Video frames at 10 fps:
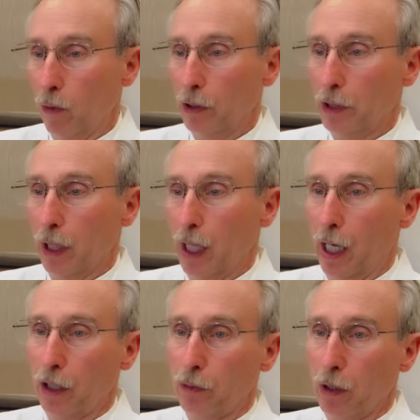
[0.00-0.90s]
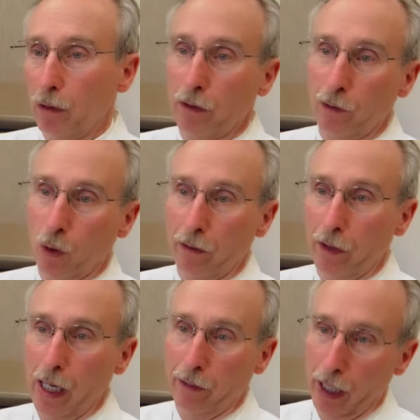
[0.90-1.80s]
one's in the hospital for 4 or
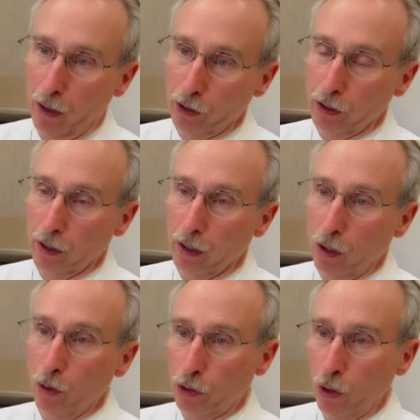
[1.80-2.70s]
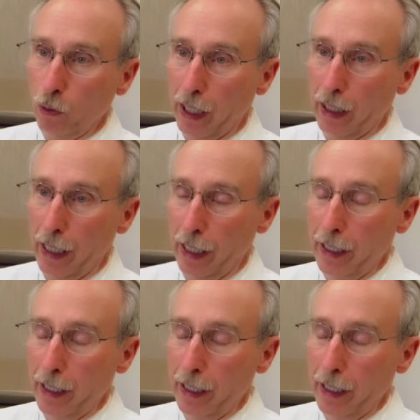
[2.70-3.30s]
5 hours and goes home that day.